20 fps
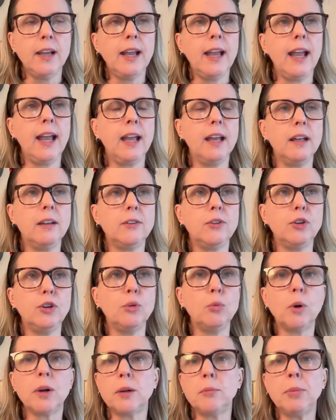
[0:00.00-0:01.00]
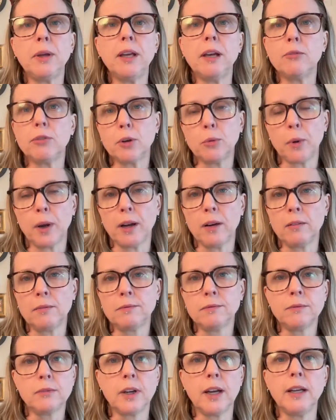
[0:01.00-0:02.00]
And you want to be everywhere,
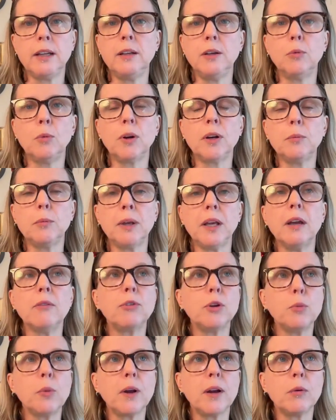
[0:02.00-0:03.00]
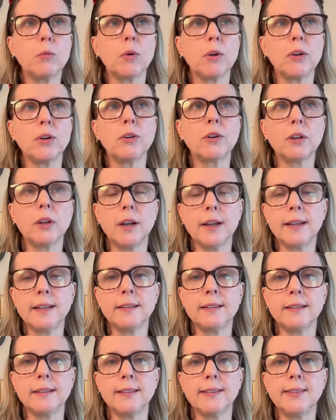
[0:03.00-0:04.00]
right? You want to be everywhere where your
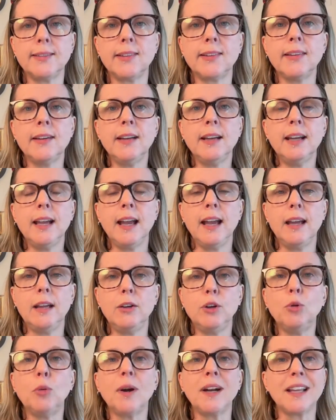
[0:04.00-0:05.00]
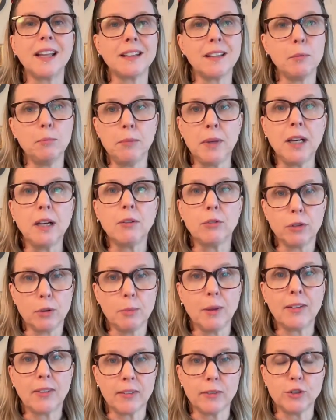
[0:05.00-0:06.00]
client is, and you want to get that meaningful
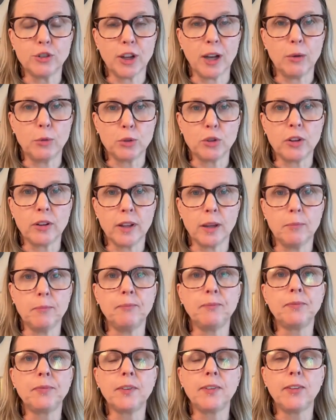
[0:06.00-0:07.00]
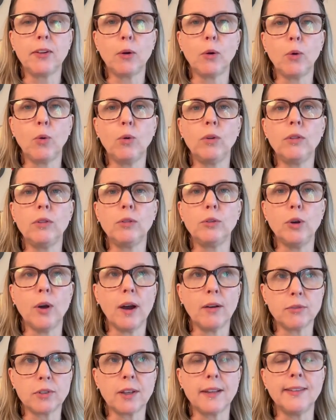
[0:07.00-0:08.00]
message out to them. So you
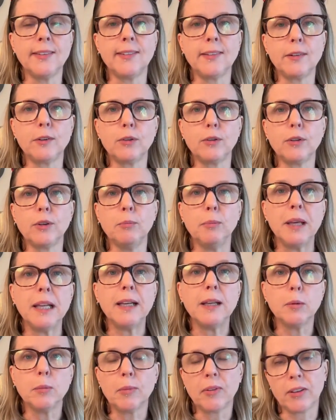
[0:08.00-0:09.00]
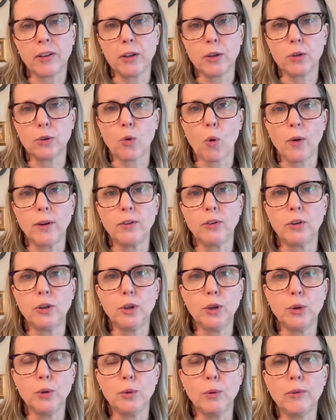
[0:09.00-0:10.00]
have to consider the mediums that you're going to
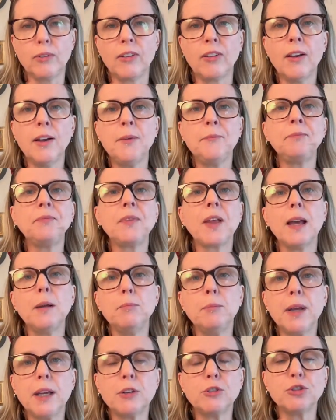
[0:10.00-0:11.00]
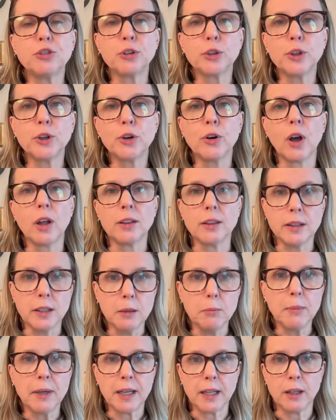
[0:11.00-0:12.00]
use and make sure you're not
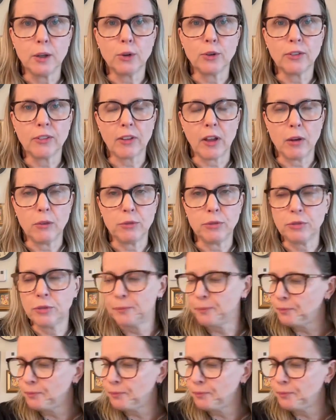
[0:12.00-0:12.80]
limiting yourself.